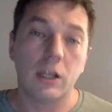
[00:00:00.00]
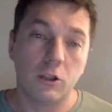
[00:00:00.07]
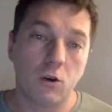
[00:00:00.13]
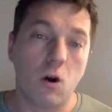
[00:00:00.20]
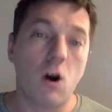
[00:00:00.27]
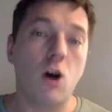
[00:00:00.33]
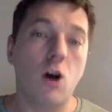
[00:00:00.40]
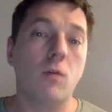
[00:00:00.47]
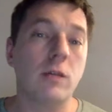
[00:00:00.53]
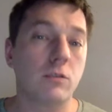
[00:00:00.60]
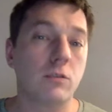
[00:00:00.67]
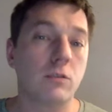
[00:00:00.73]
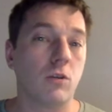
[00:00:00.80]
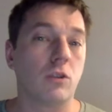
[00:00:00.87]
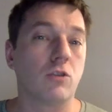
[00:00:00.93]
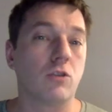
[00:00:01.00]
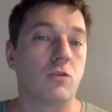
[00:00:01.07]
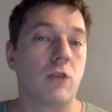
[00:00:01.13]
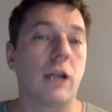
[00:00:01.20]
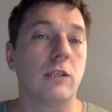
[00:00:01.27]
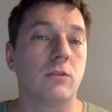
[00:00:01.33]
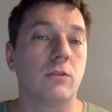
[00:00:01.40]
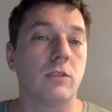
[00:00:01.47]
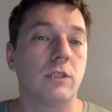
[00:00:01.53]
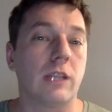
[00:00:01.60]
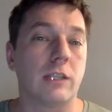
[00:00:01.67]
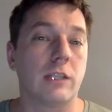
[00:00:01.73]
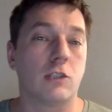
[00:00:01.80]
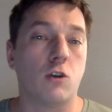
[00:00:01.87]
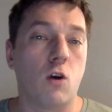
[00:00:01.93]
You always want to write unit
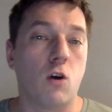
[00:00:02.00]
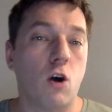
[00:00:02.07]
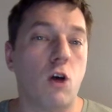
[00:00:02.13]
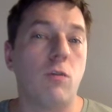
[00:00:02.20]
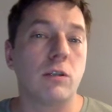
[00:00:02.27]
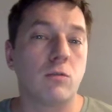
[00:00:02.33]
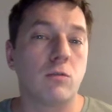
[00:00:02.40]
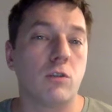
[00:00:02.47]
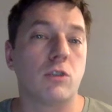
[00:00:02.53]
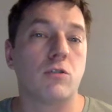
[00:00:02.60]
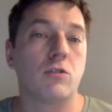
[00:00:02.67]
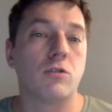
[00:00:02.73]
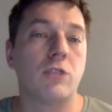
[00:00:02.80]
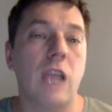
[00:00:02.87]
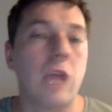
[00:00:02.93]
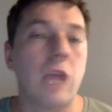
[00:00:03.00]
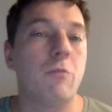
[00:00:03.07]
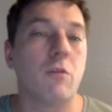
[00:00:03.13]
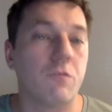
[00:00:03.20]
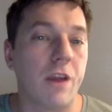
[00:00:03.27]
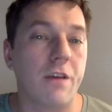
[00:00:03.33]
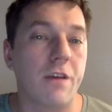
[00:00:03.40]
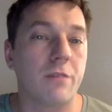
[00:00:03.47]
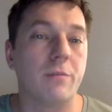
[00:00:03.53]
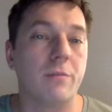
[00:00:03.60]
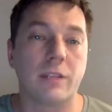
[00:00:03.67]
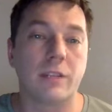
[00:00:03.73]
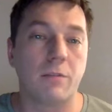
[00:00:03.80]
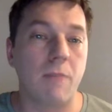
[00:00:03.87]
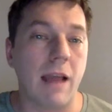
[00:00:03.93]
tests. You always want to name your
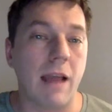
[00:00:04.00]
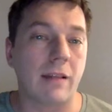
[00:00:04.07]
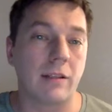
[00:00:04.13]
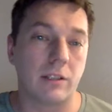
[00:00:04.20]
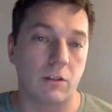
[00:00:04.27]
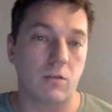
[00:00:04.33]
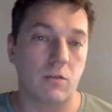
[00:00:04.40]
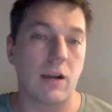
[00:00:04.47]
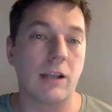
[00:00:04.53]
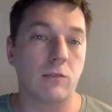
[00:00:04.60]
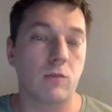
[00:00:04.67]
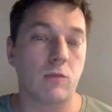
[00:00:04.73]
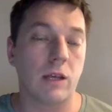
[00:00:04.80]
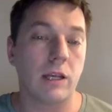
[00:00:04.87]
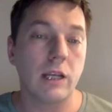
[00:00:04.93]
variables and methods in the right way.